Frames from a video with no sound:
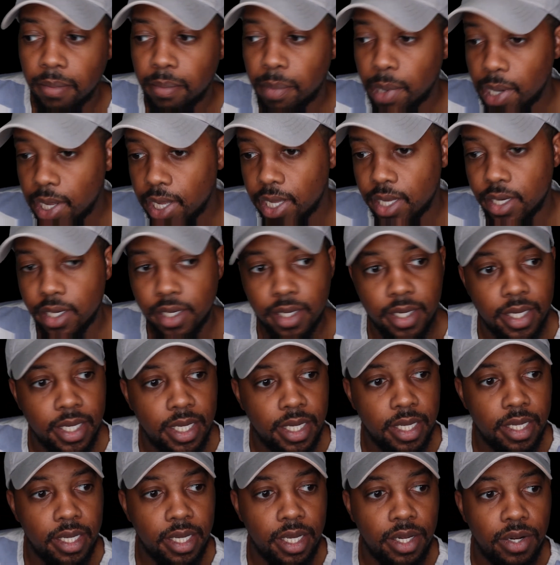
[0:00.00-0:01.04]
But,
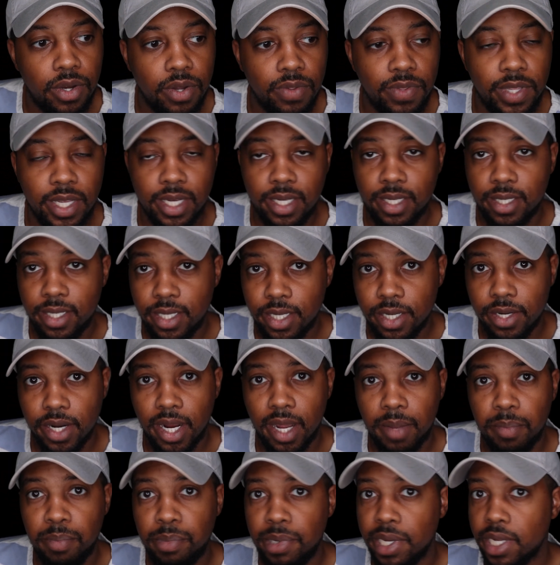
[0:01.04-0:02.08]
this year
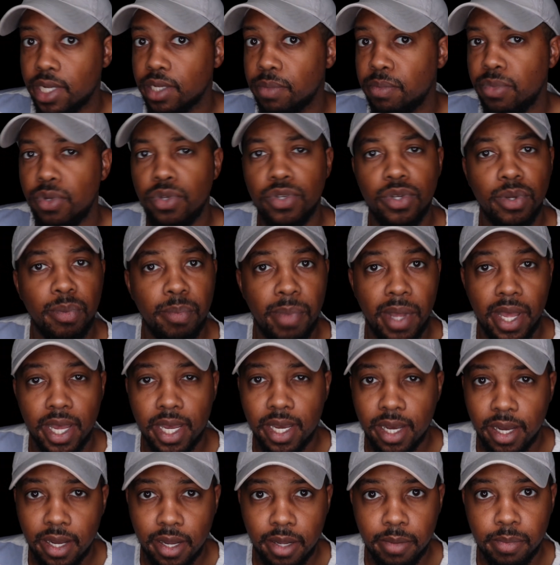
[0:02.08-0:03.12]
I picked music
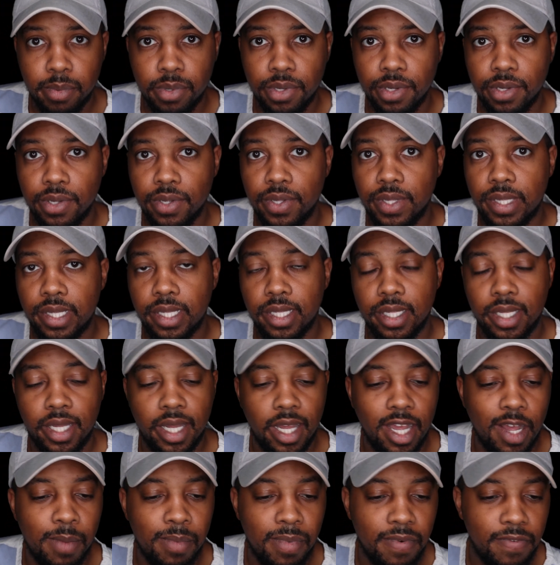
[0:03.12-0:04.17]
back up.
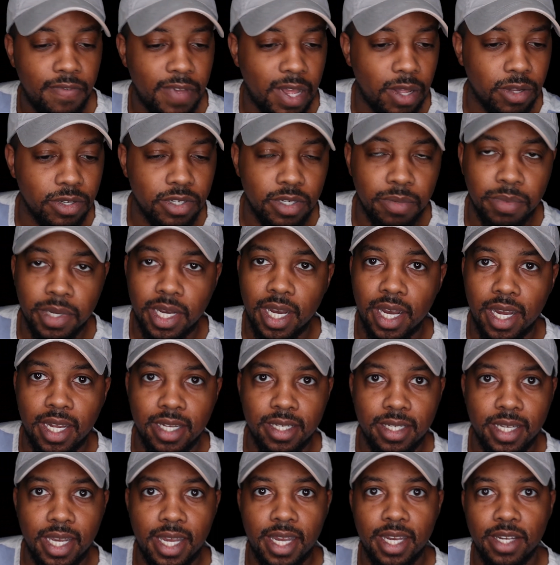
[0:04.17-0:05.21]
I found some
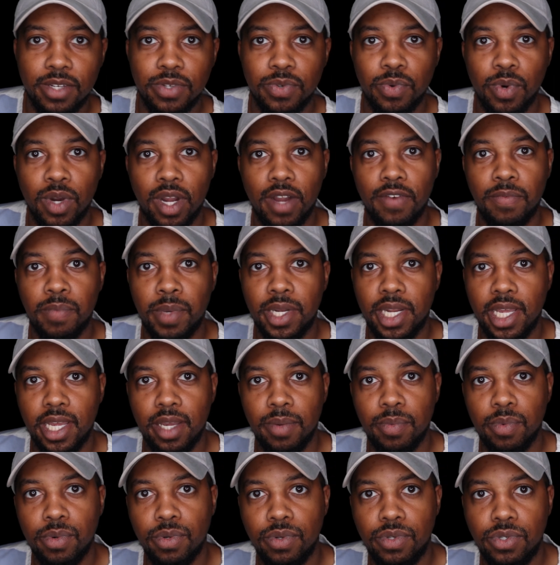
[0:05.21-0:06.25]
contacts where I've been
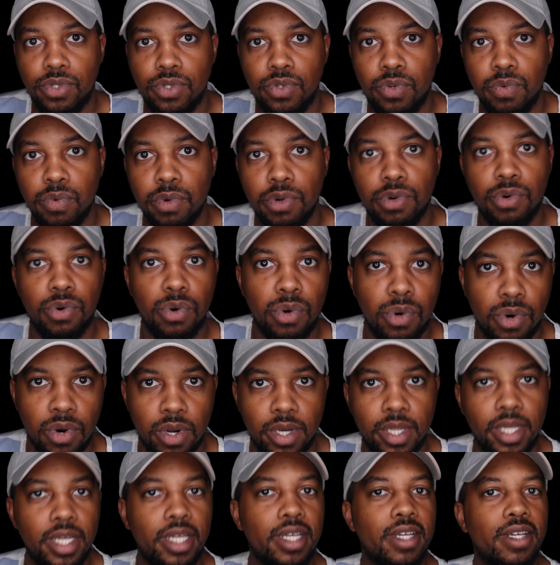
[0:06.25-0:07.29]
able to
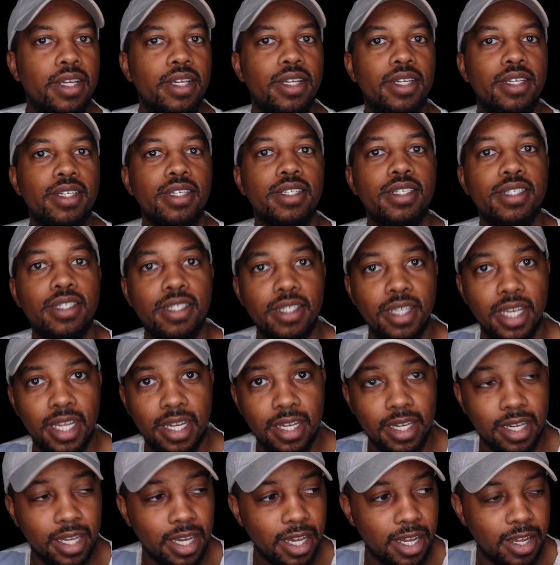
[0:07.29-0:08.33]
record
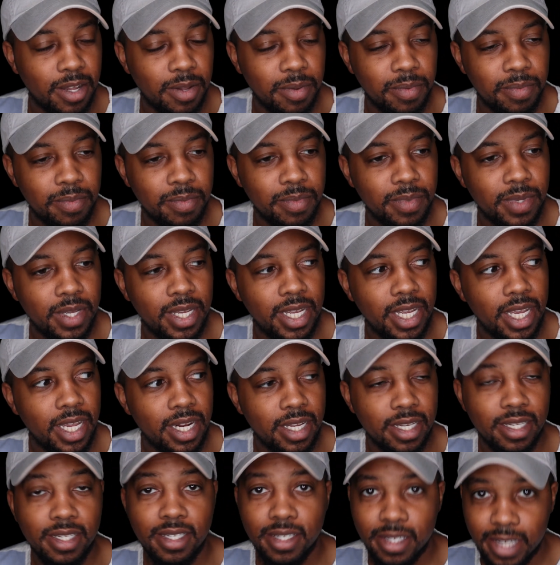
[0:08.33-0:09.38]

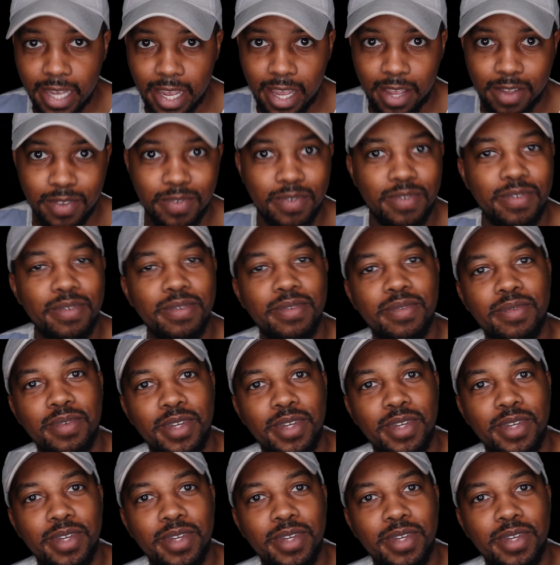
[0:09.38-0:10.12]
in a safe,